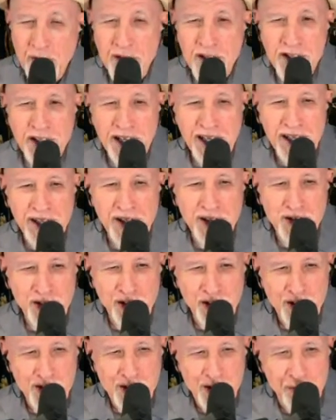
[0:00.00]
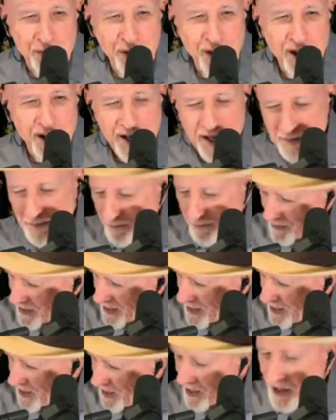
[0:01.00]
ridiculous to the sublime.
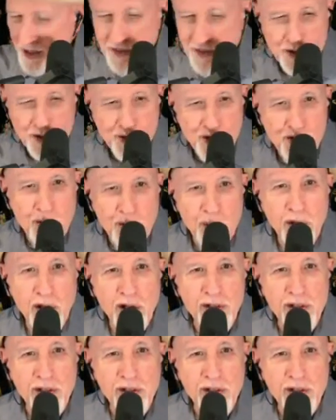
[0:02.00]
This is a